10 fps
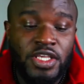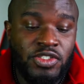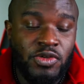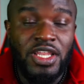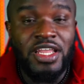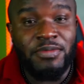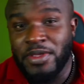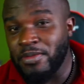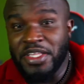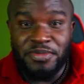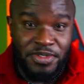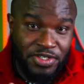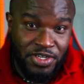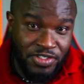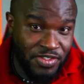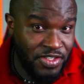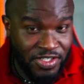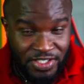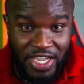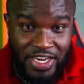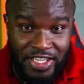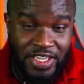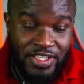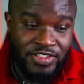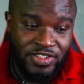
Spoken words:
So a lot of people has been turning to their side gigs.